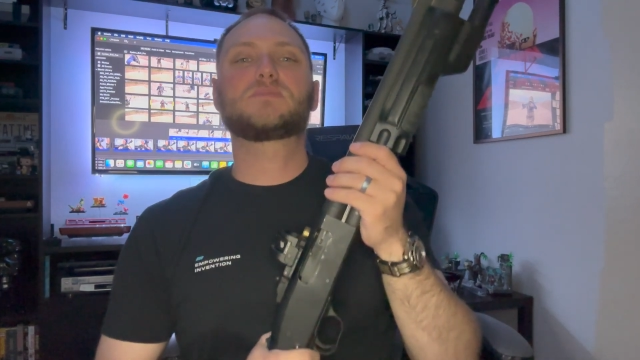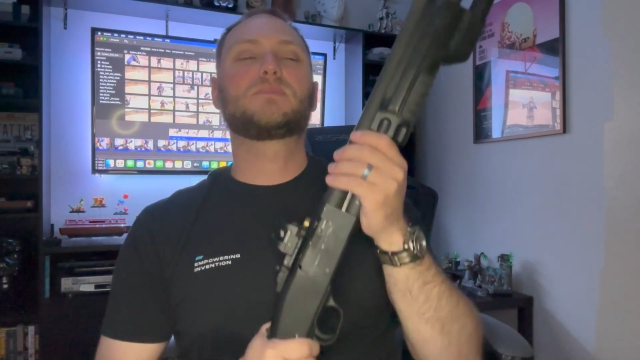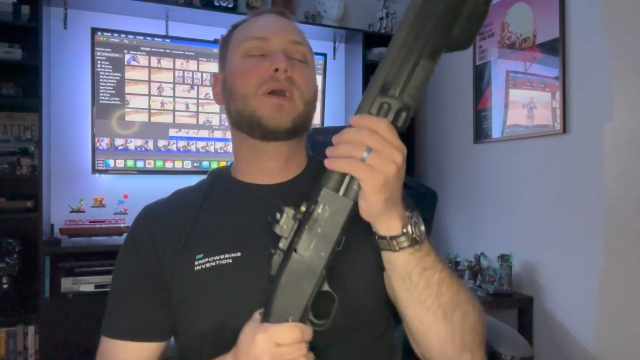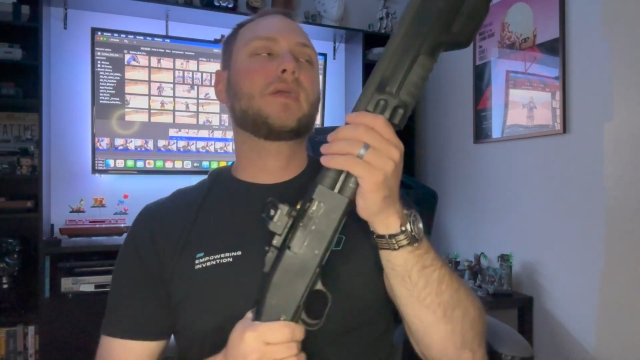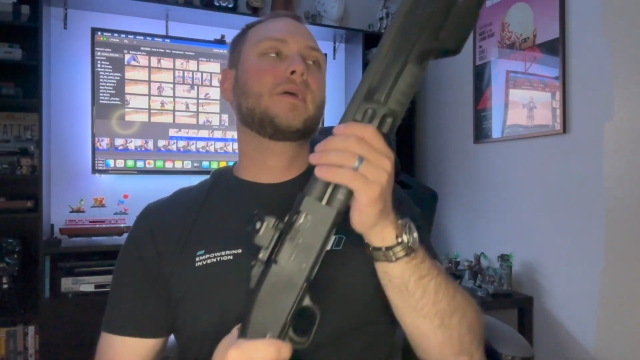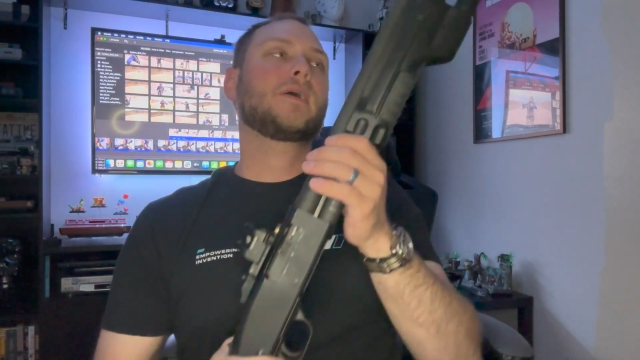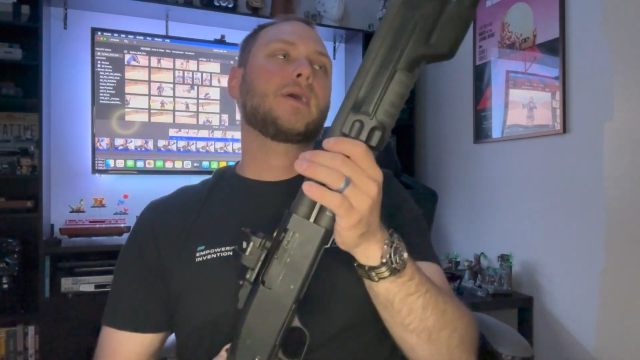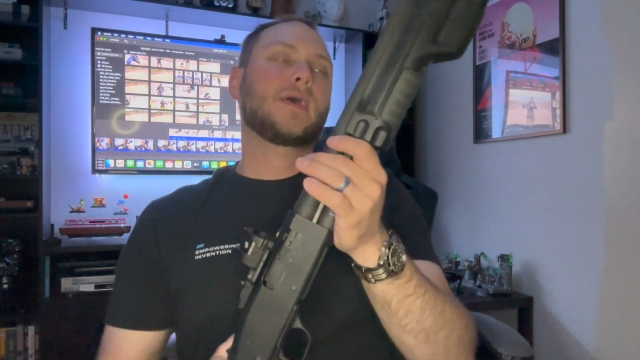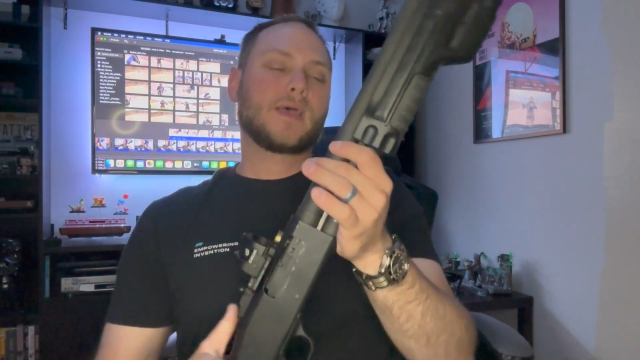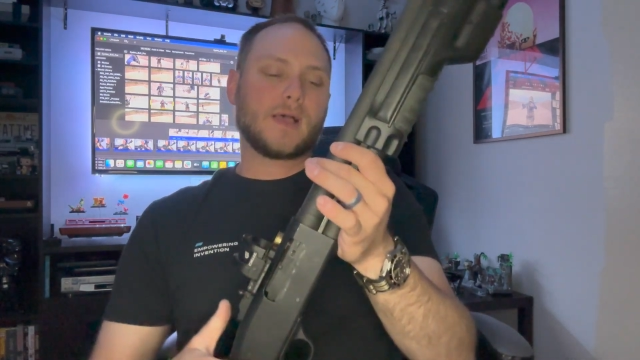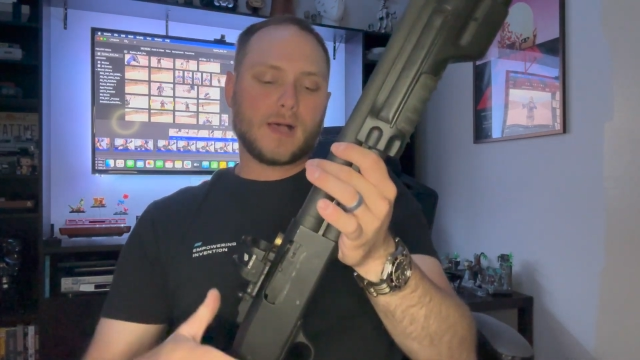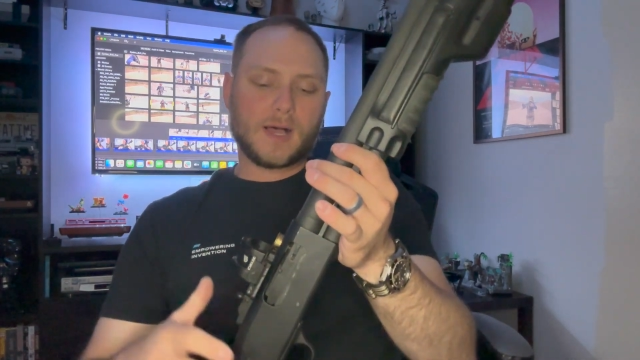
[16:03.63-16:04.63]
but
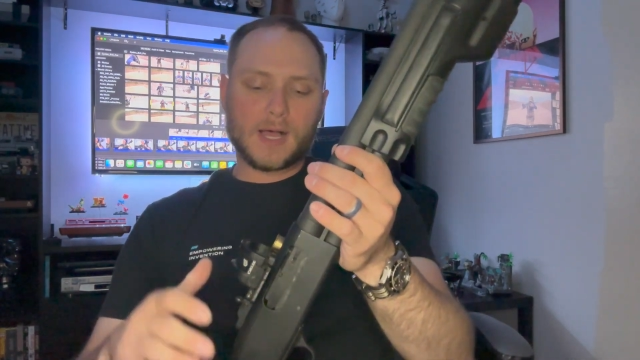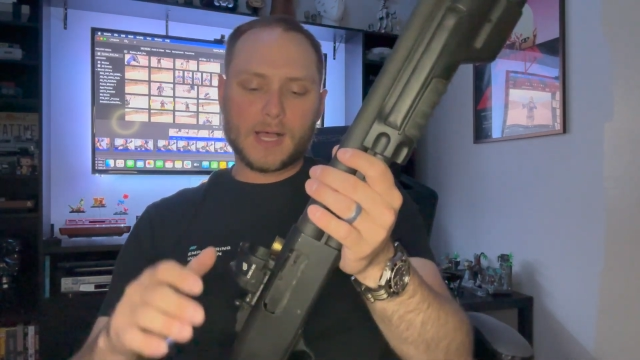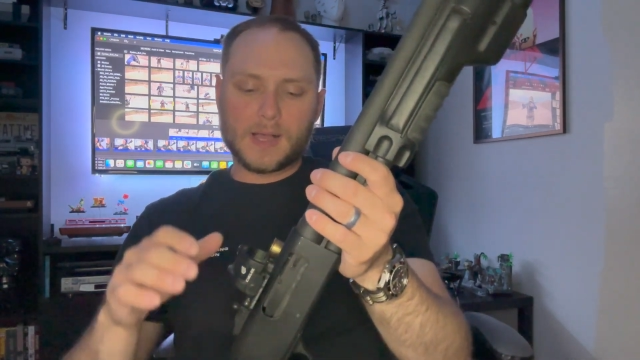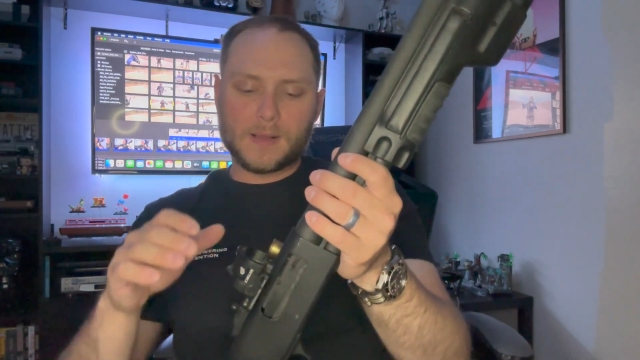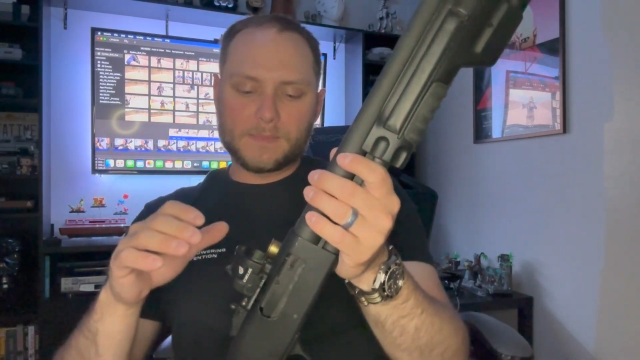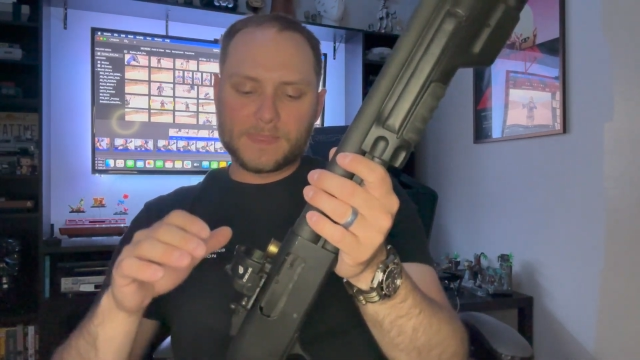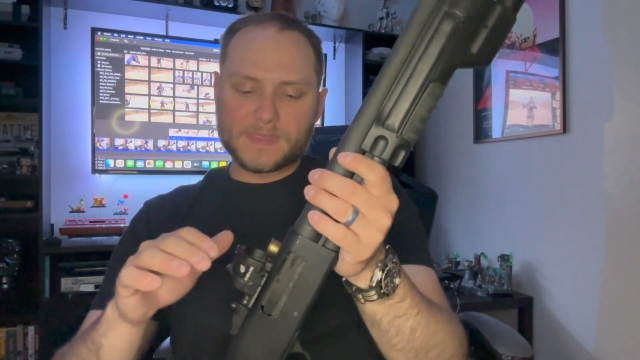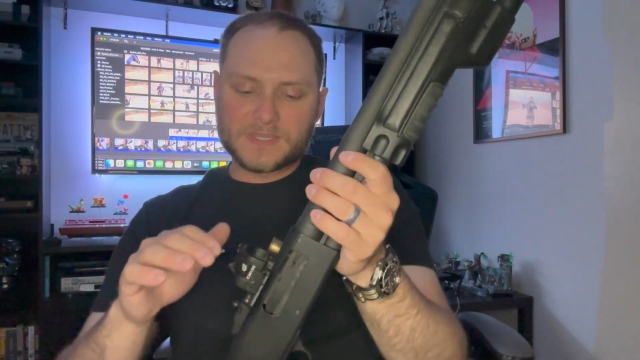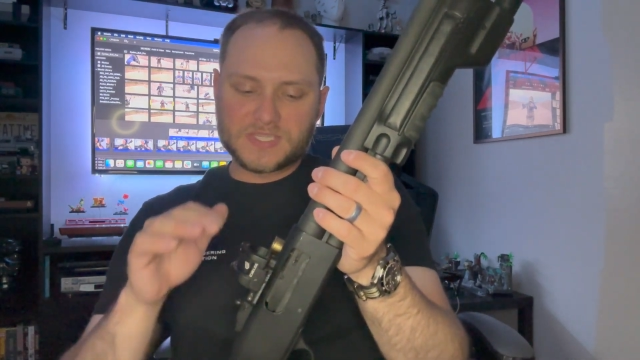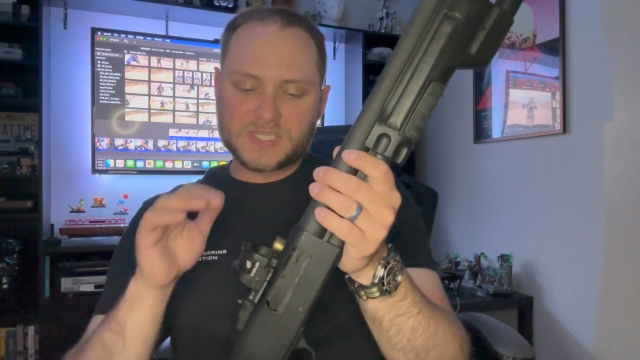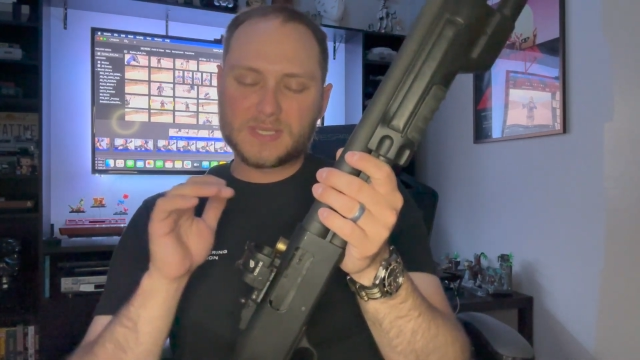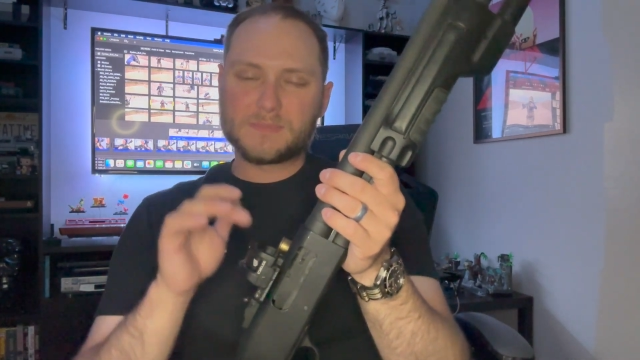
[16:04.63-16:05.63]

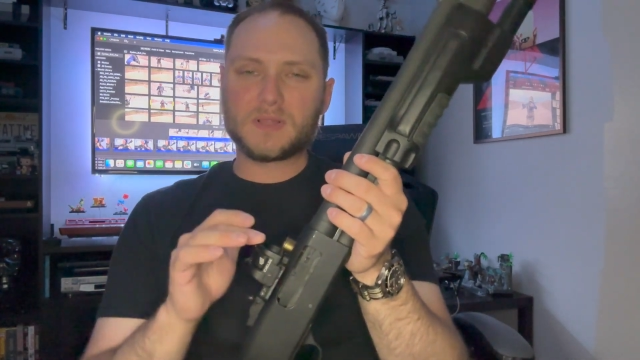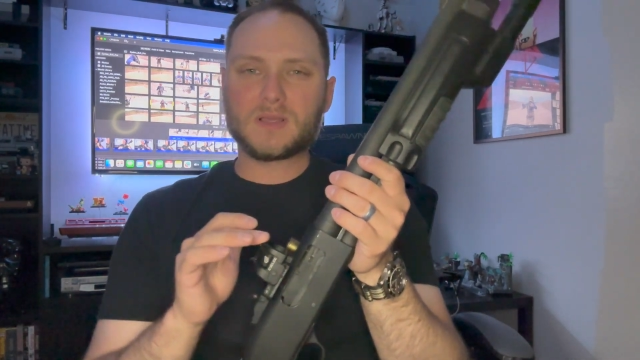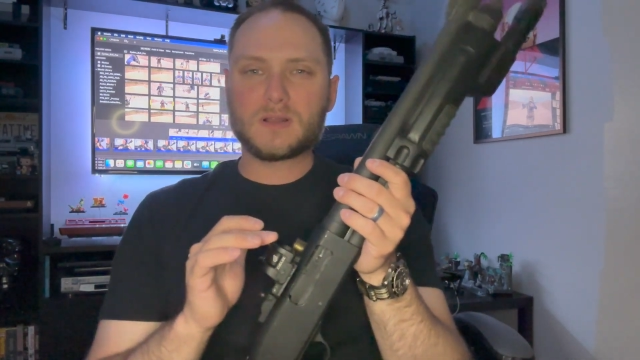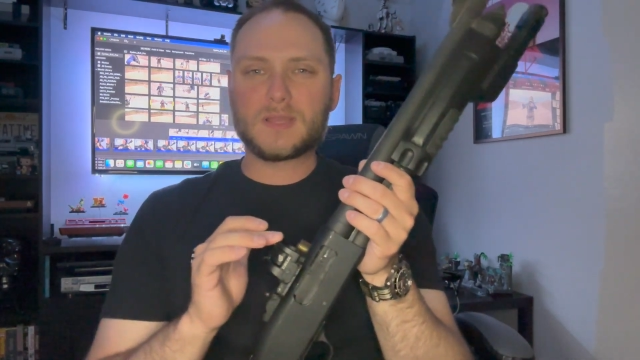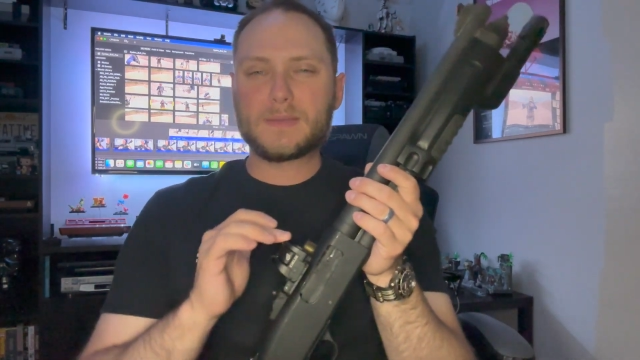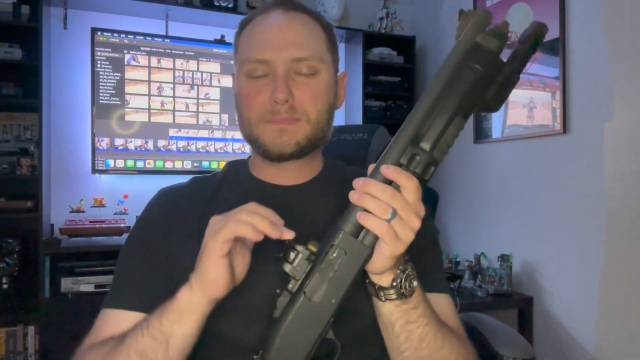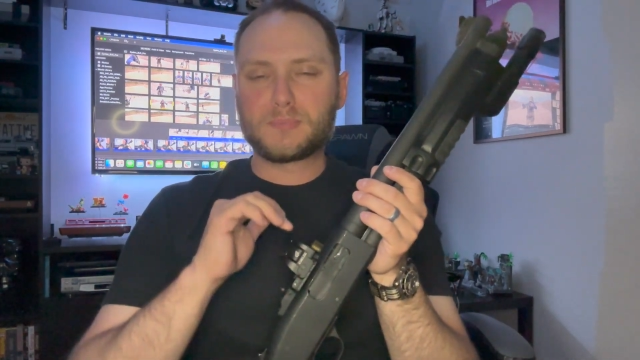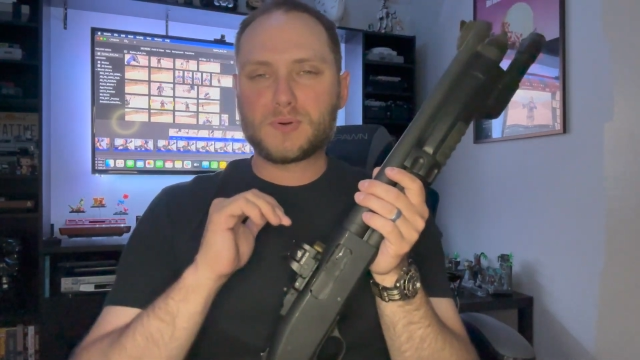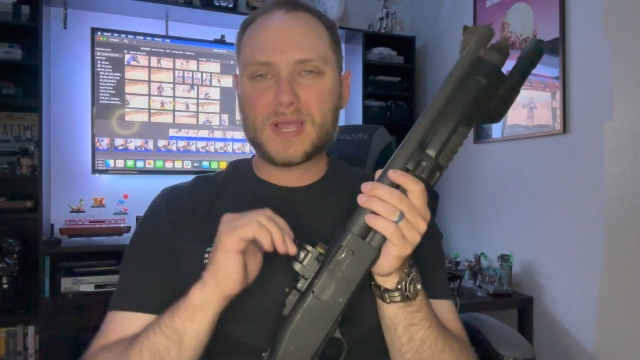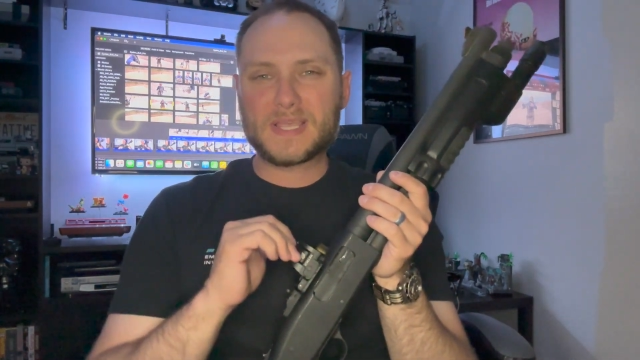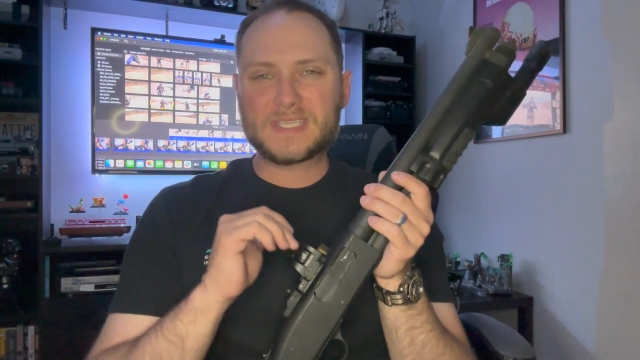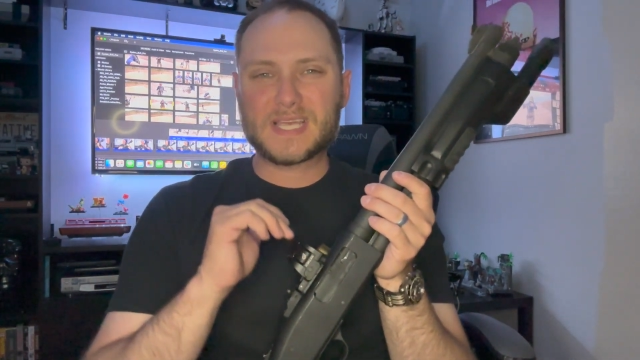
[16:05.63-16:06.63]
similarly
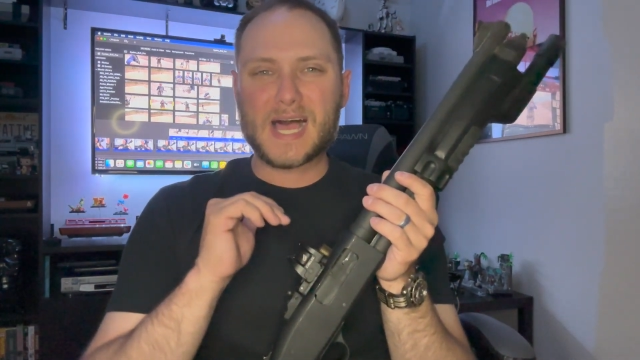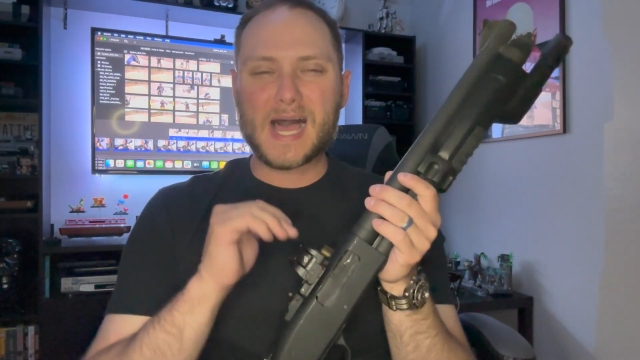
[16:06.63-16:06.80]
priced